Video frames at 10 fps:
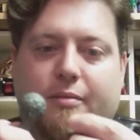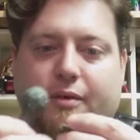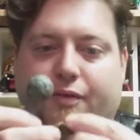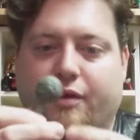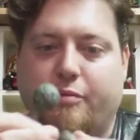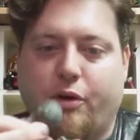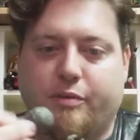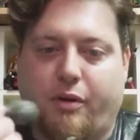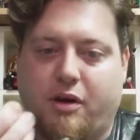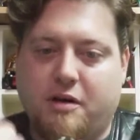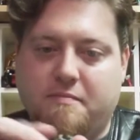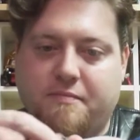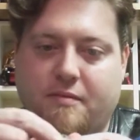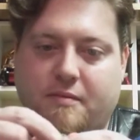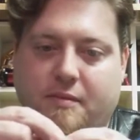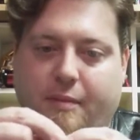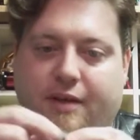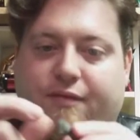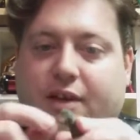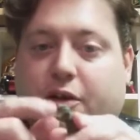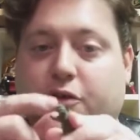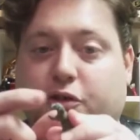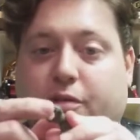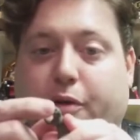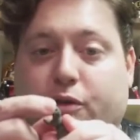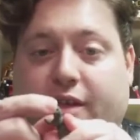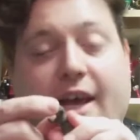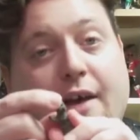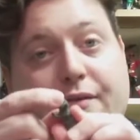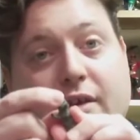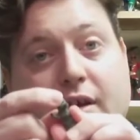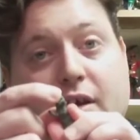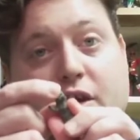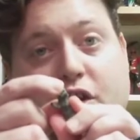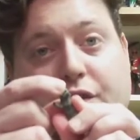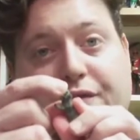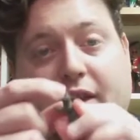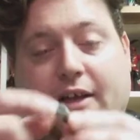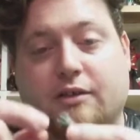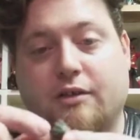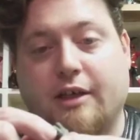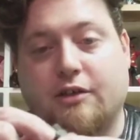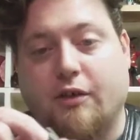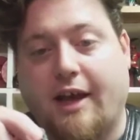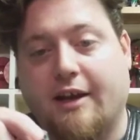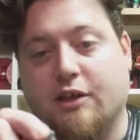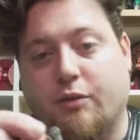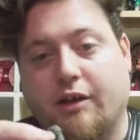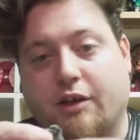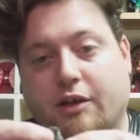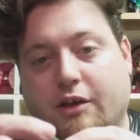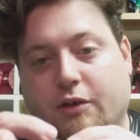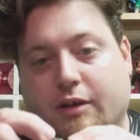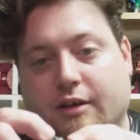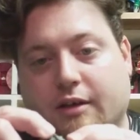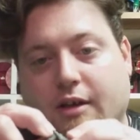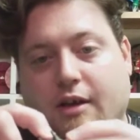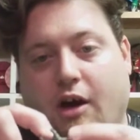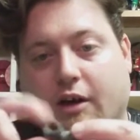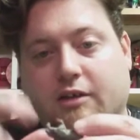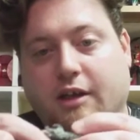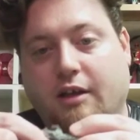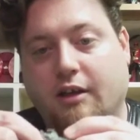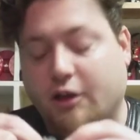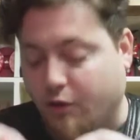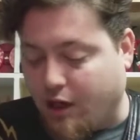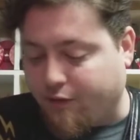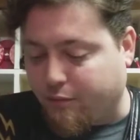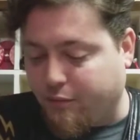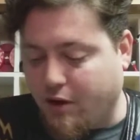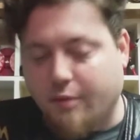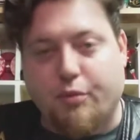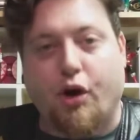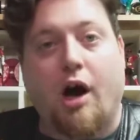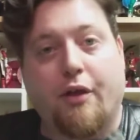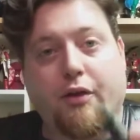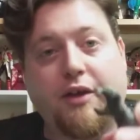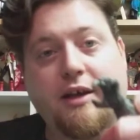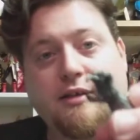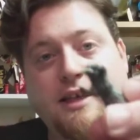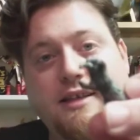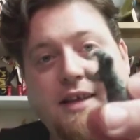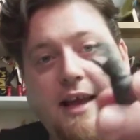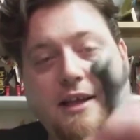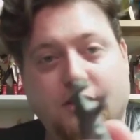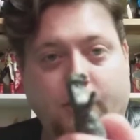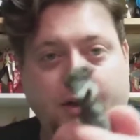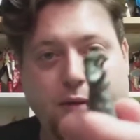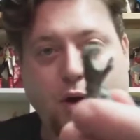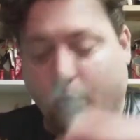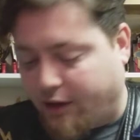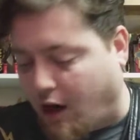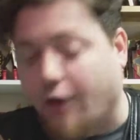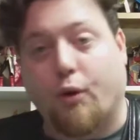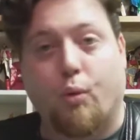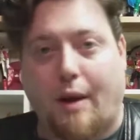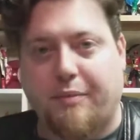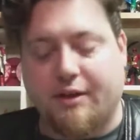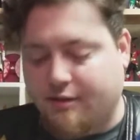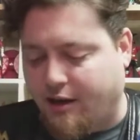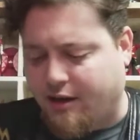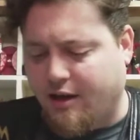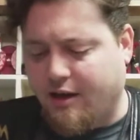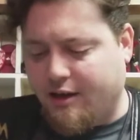but for the most part, I mean, fingers are supposed to have good flex to it, so that is really good. You can articulate. You could even put other things in its hands, so it can be holding other weapons, like